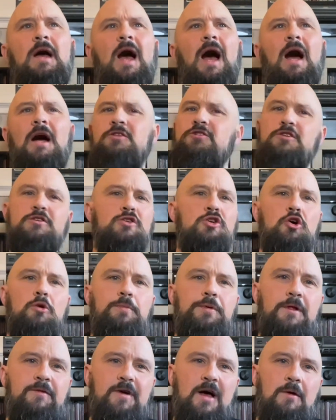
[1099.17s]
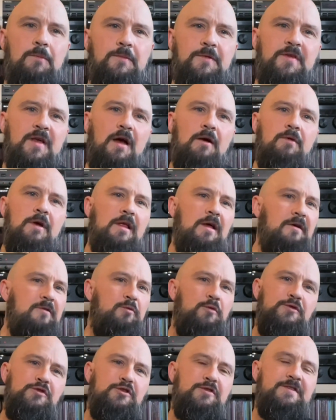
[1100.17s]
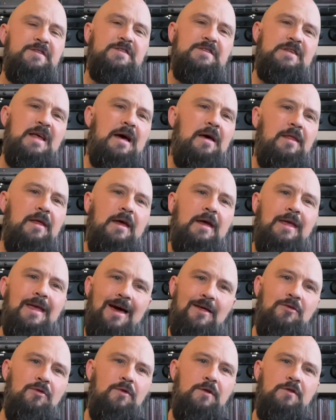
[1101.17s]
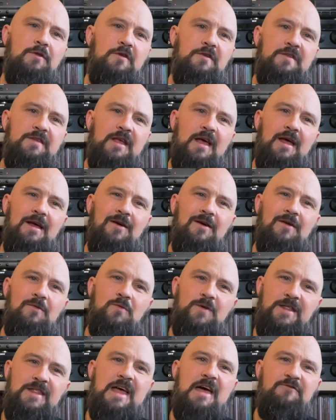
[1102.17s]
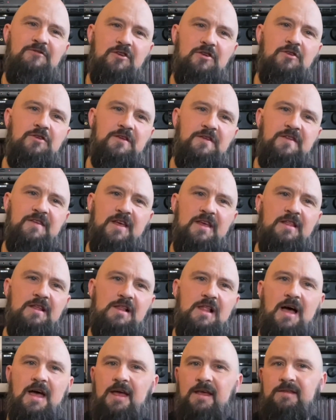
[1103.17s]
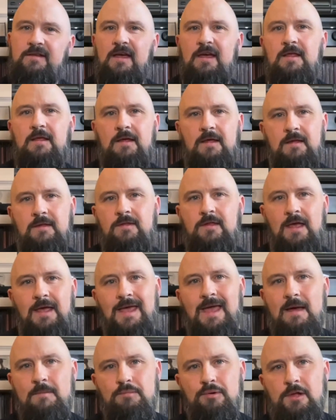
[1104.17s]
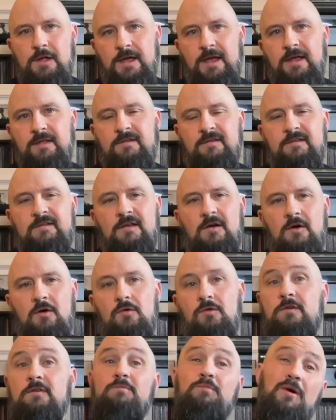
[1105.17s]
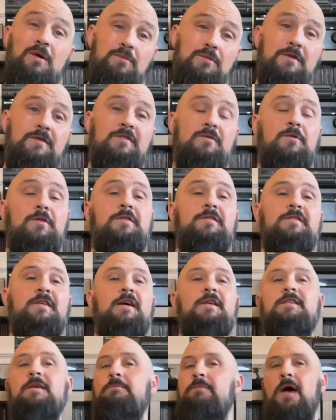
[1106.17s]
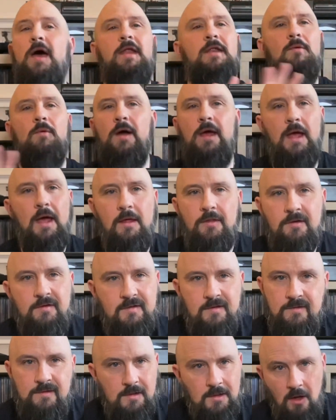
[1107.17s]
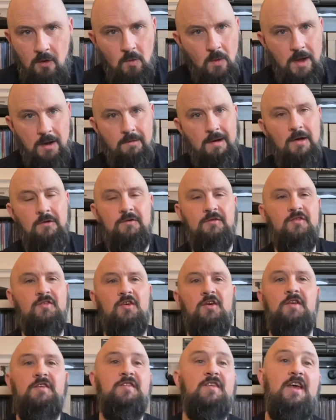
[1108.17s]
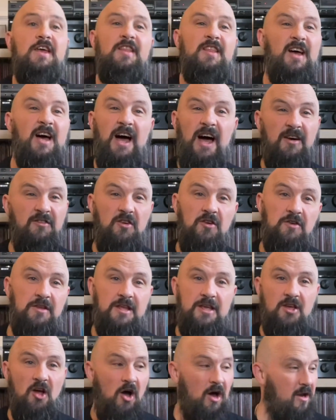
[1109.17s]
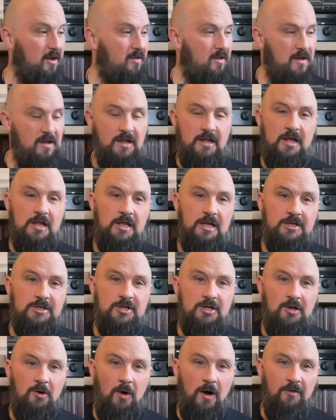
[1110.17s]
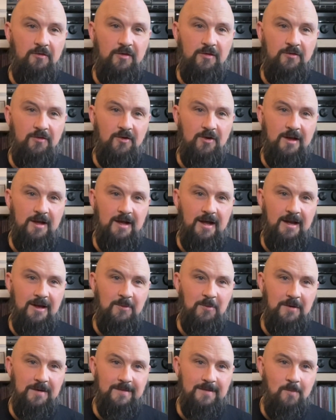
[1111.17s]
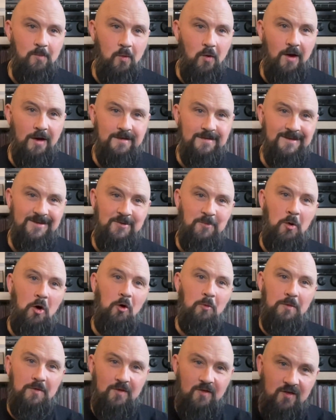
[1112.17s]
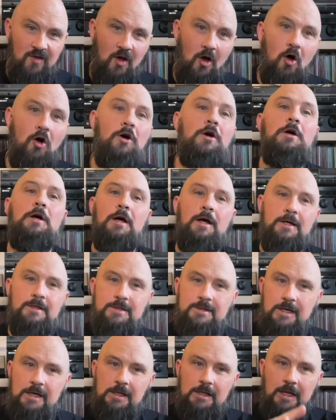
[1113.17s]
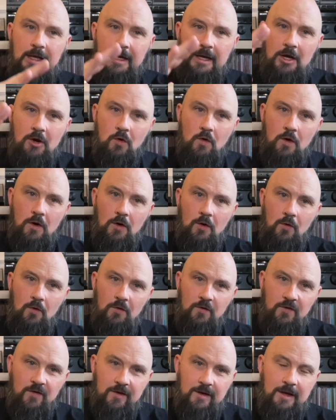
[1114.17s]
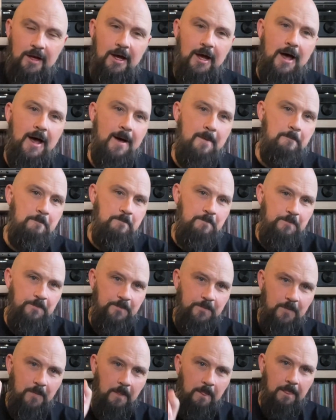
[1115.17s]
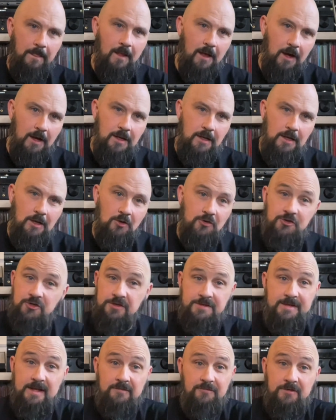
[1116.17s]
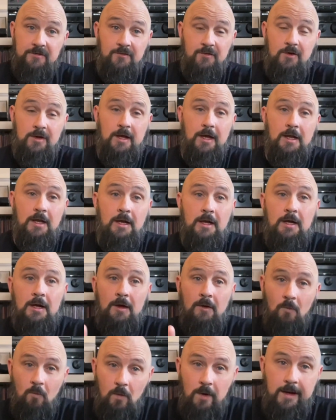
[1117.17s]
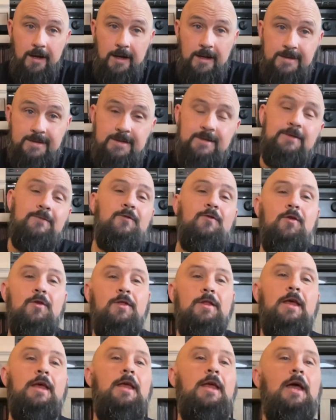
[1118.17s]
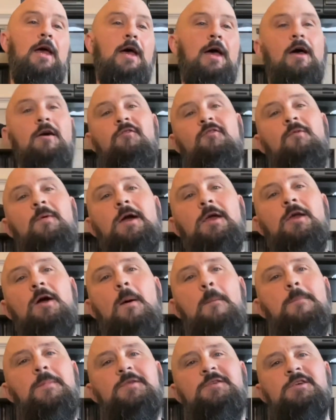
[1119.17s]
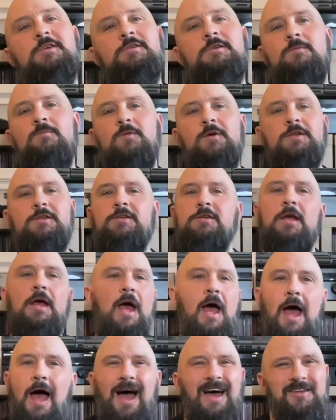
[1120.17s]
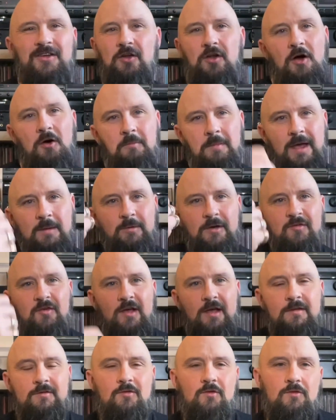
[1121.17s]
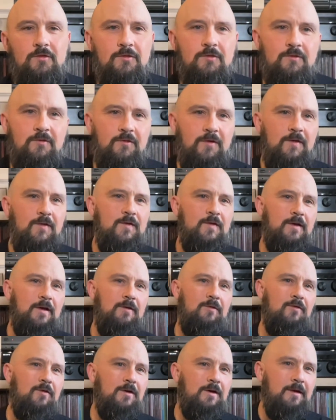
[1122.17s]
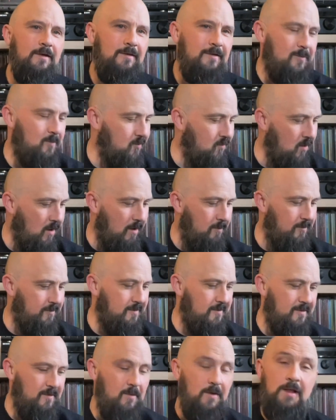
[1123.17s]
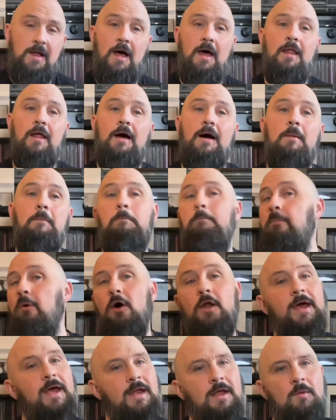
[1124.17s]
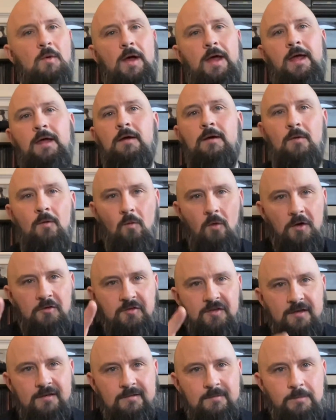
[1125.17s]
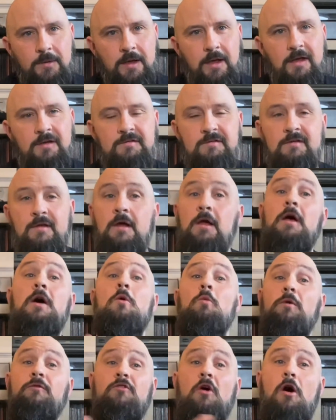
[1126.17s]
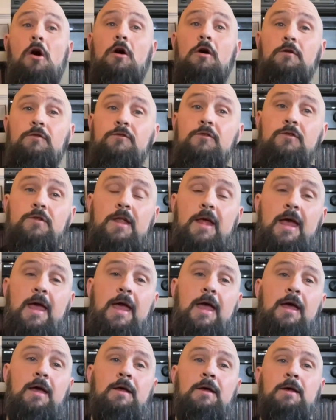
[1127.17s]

And just a couple of albums that I realised were just sat there gathering dust that we're never going to see the light of day that get played. So there's probably some others that I did. But anyway, this is a long way around of sort of saying that I've not really got anything in the collection to offer fucking anyone as a prize at the moment. So until it grows, you'll just have to fucking wait for for my competition, which, I don't know, maybe if I get to 150 fucking subscribers or something like that. But anyway, watch this space. We've got 108.